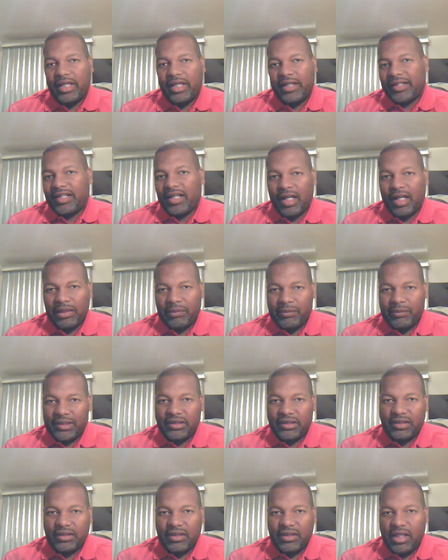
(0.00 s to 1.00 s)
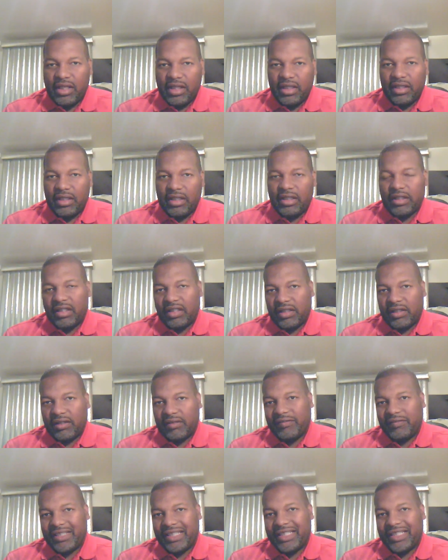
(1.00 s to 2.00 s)
the complements
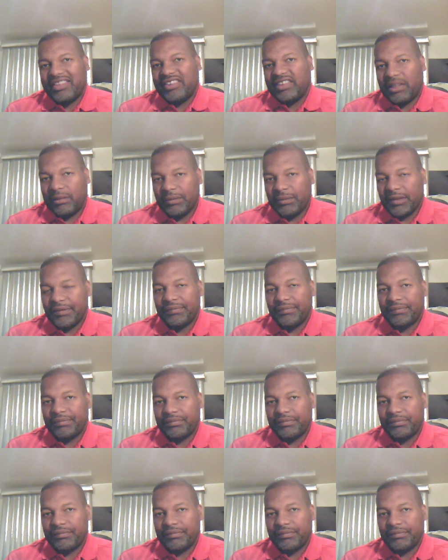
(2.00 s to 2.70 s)
of each number.